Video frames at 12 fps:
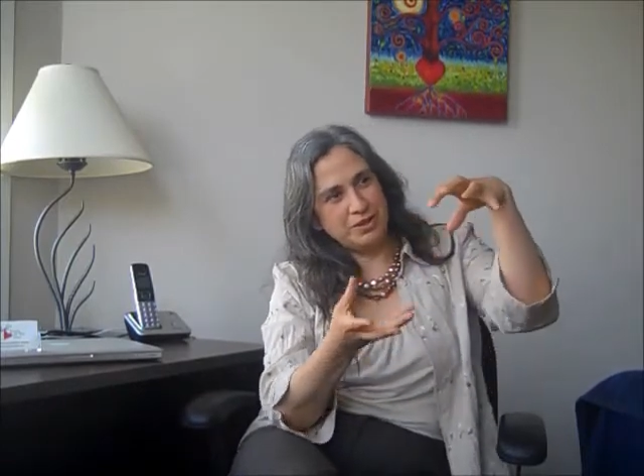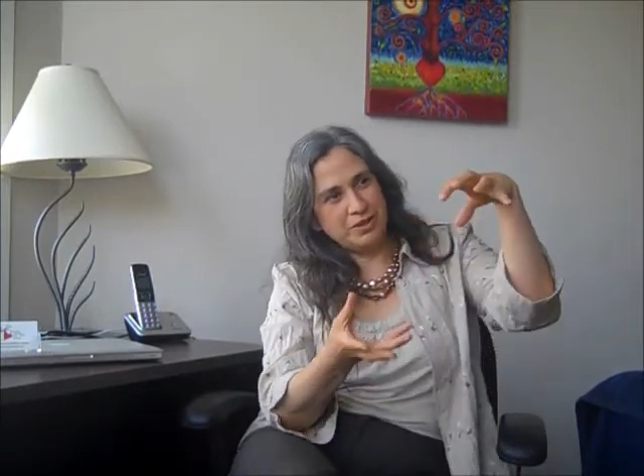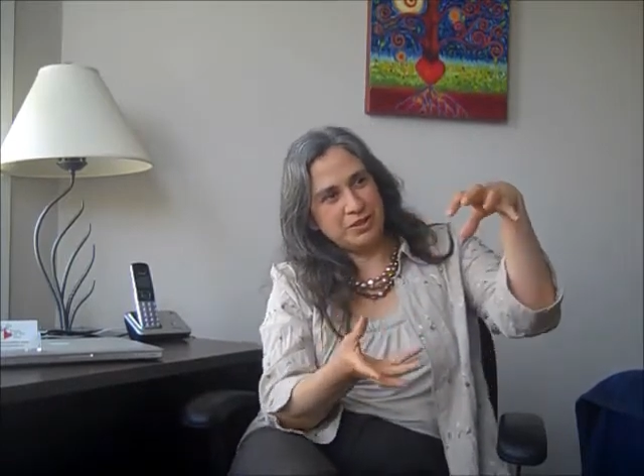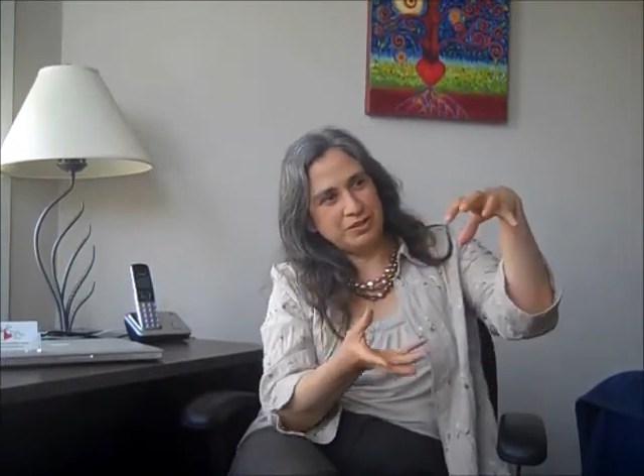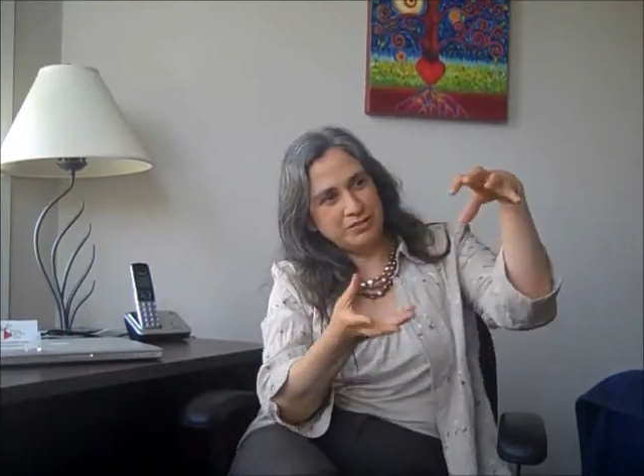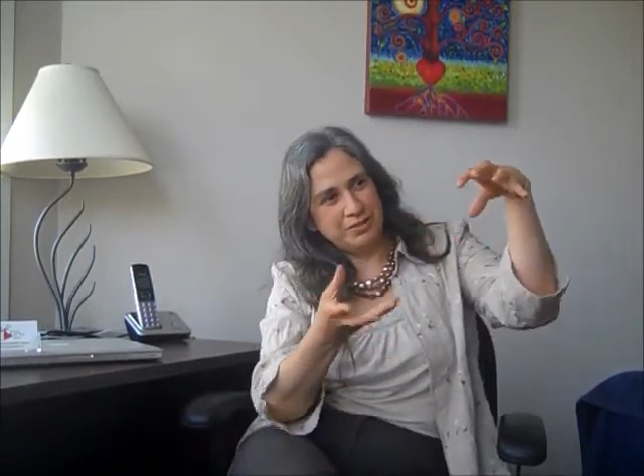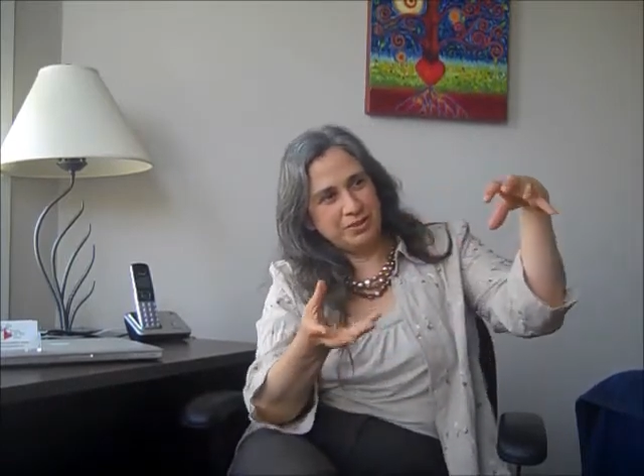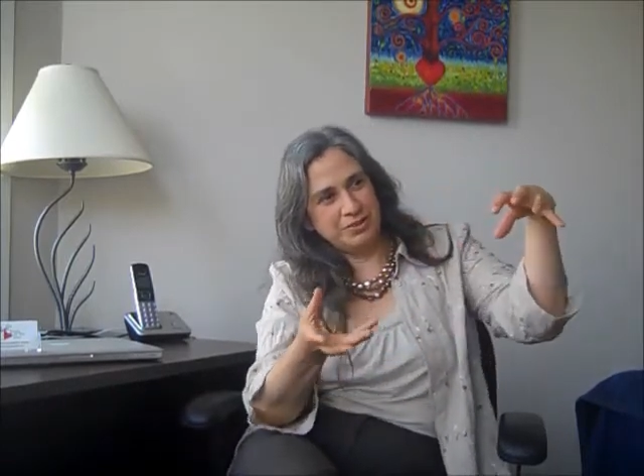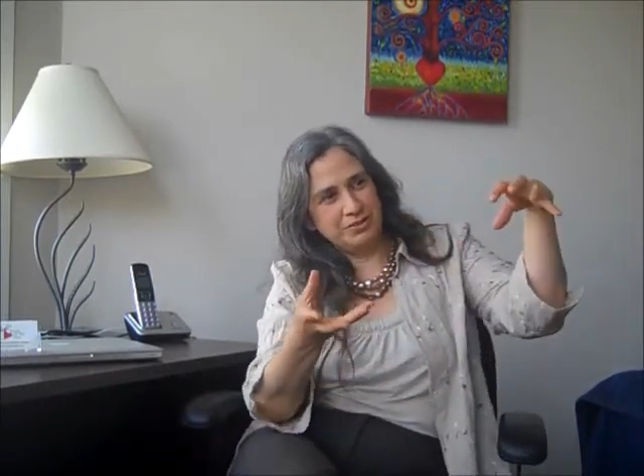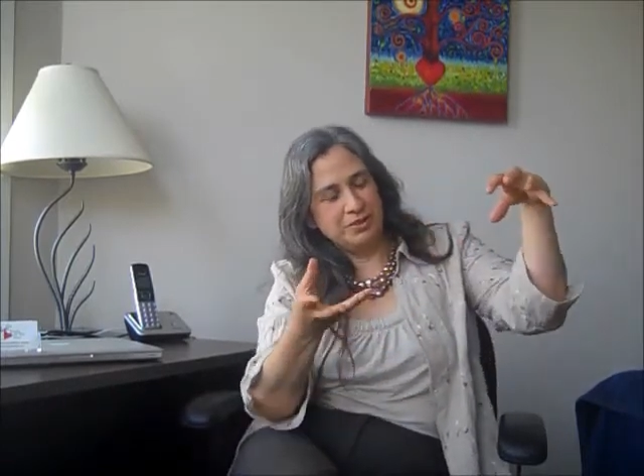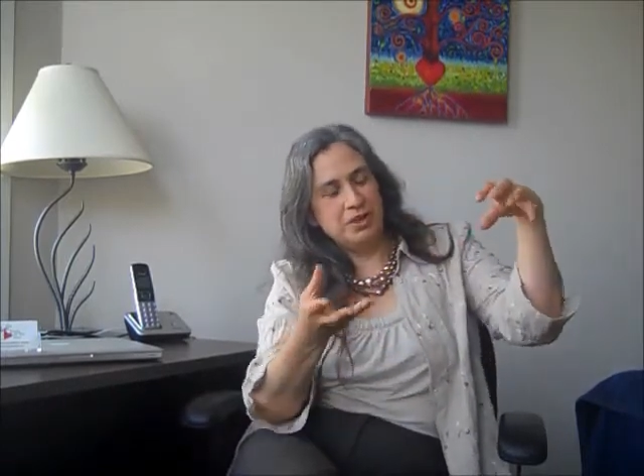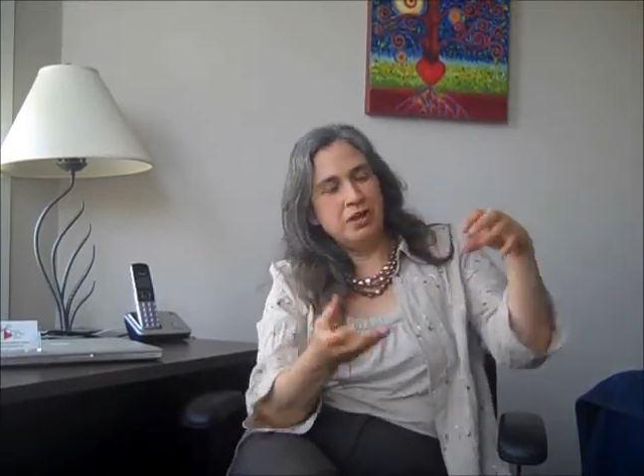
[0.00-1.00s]
and
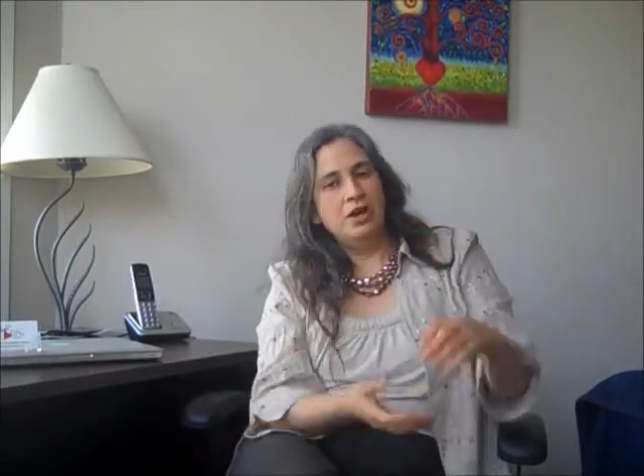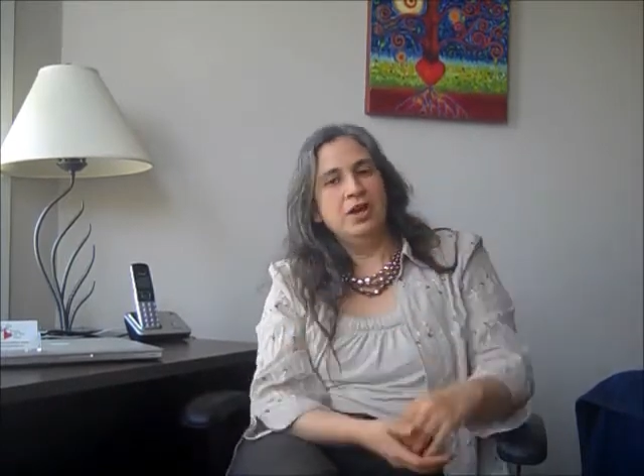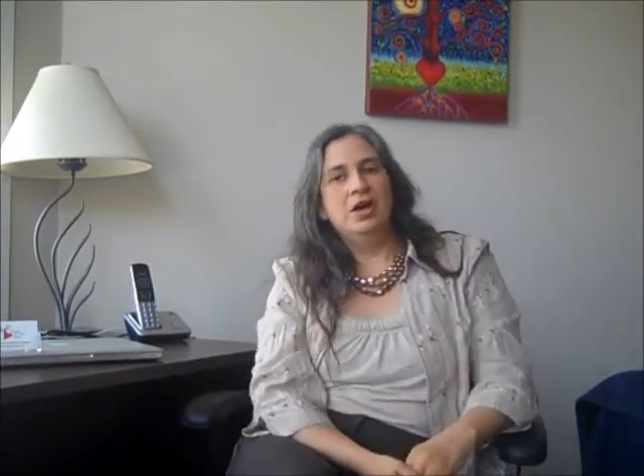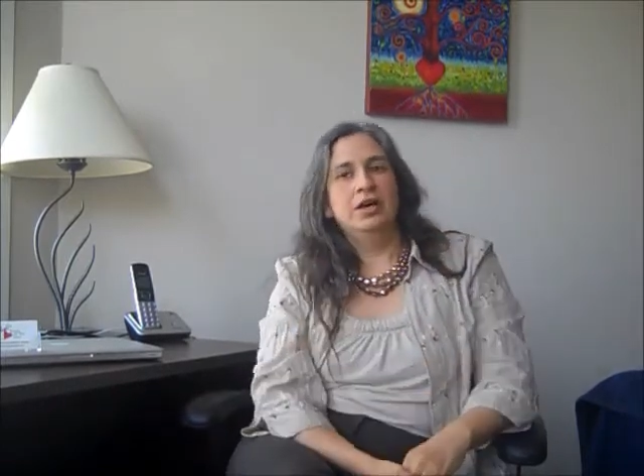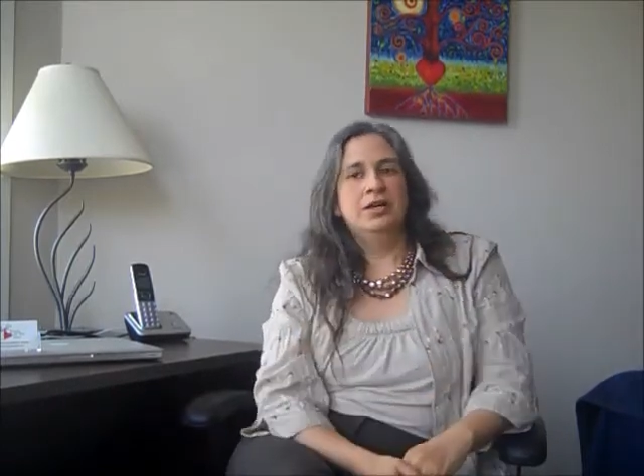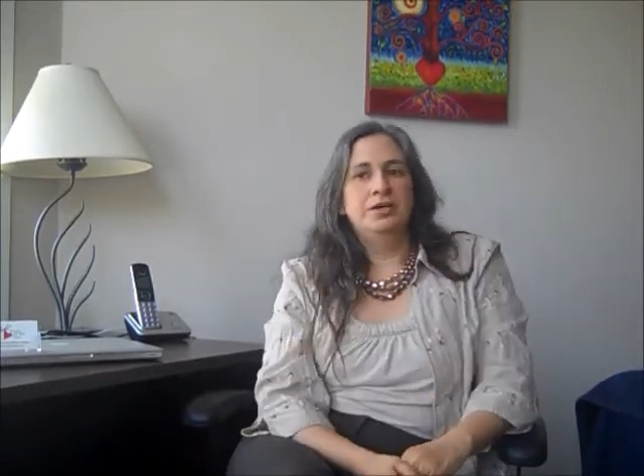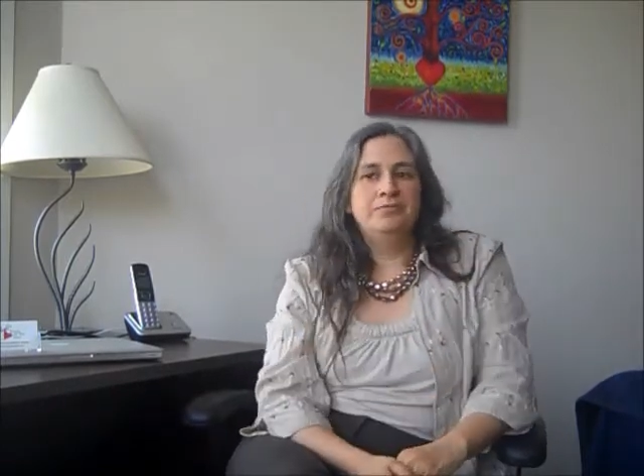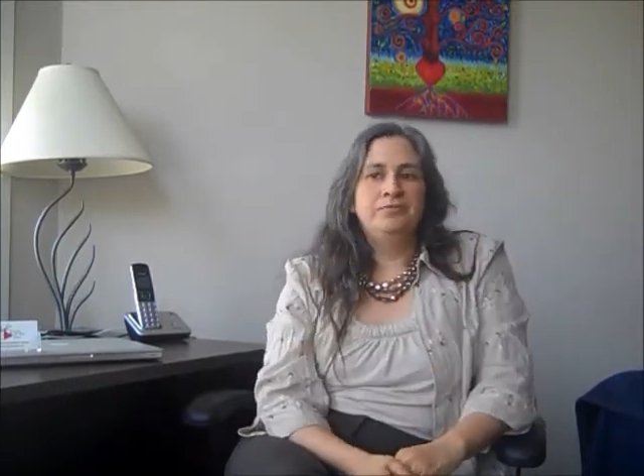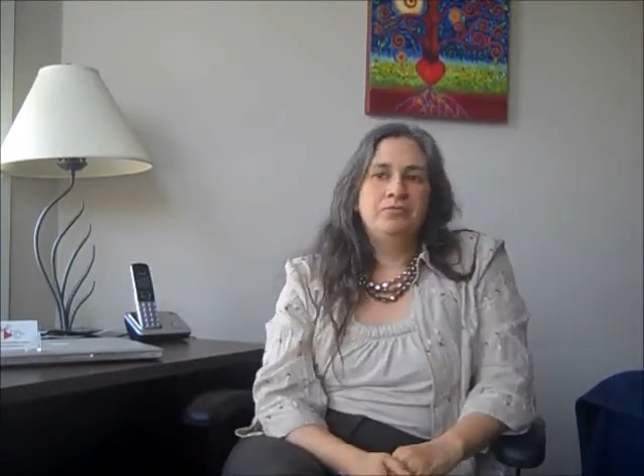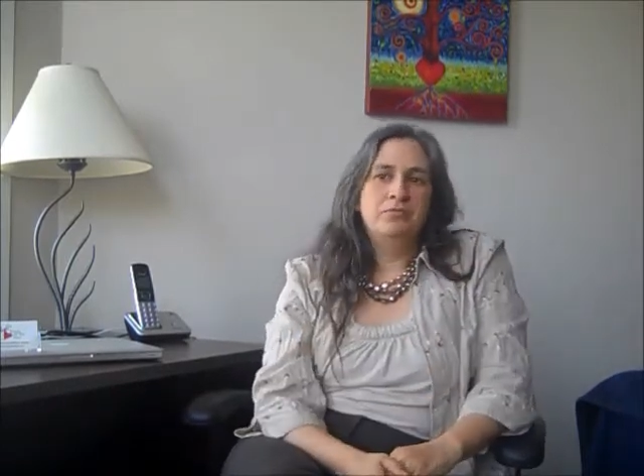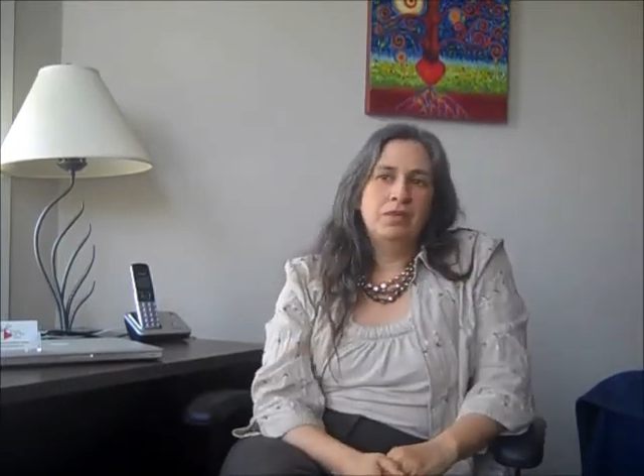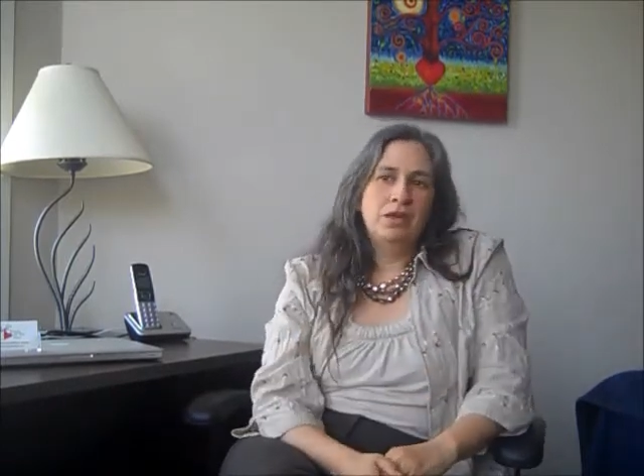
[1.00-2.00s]

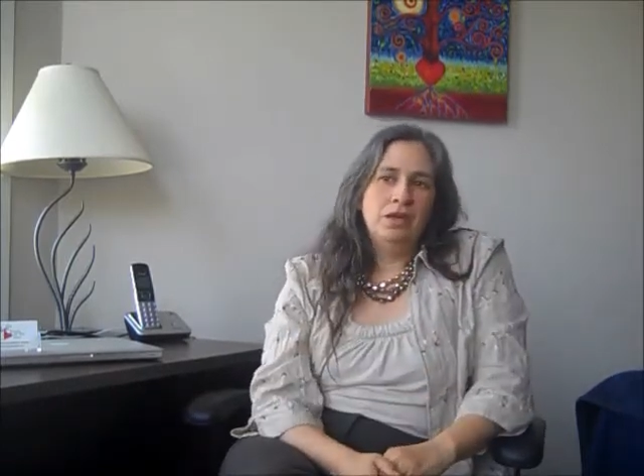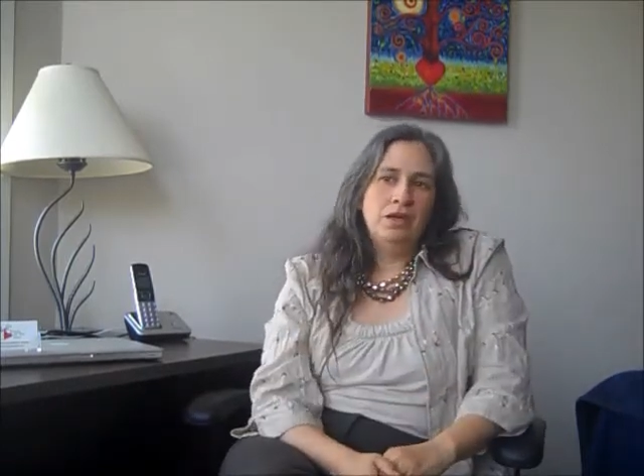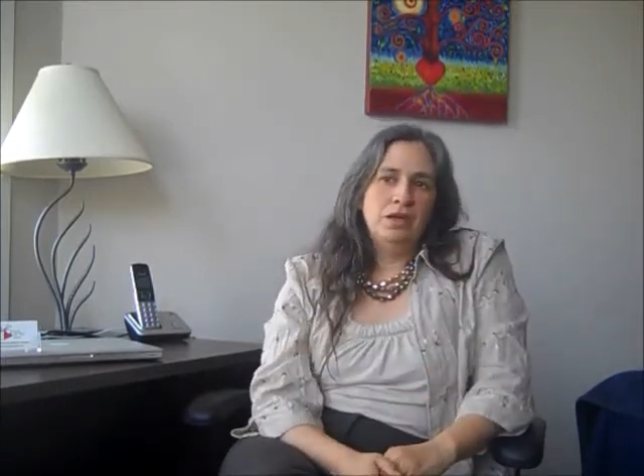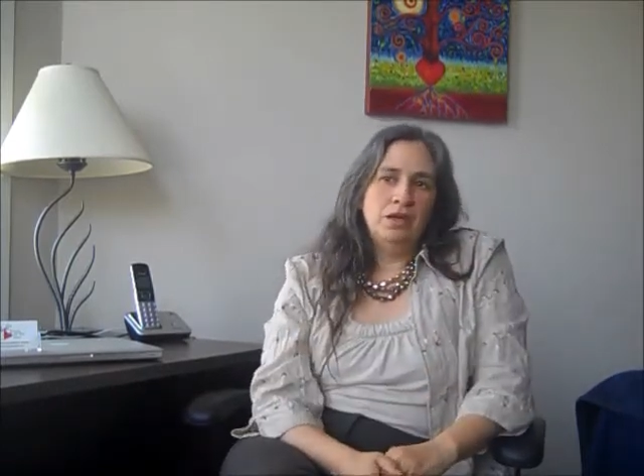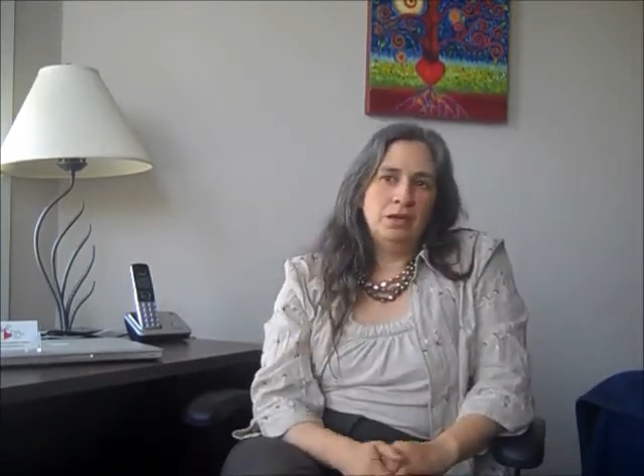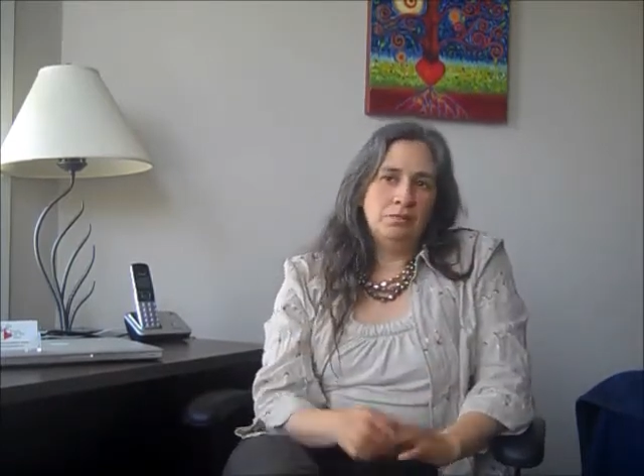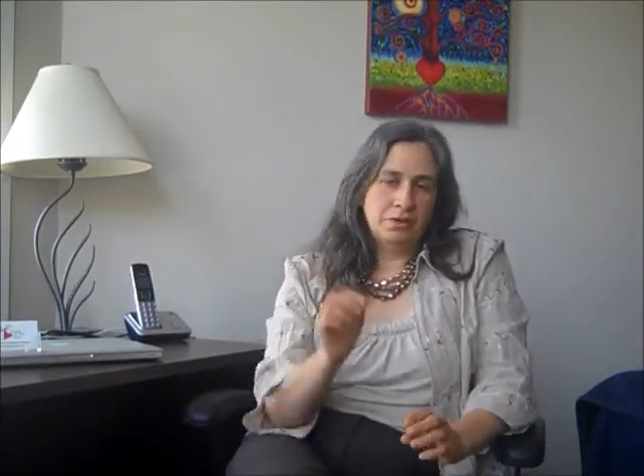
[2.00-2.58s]
then